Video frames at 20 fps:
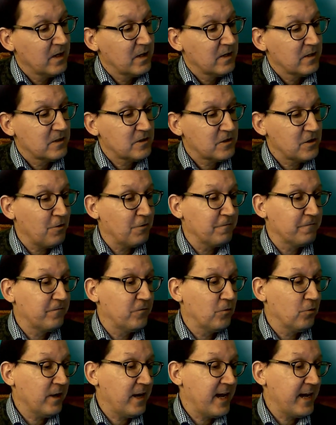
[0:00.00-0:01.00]
So
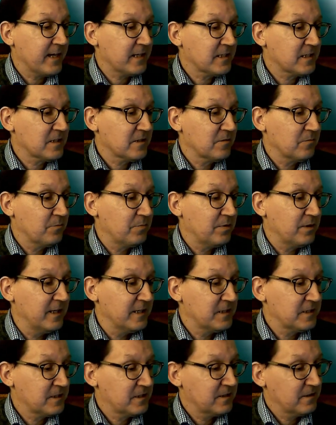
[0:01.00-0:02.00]
4x
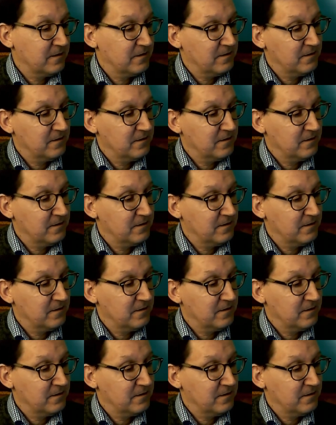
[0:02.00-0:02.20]
plus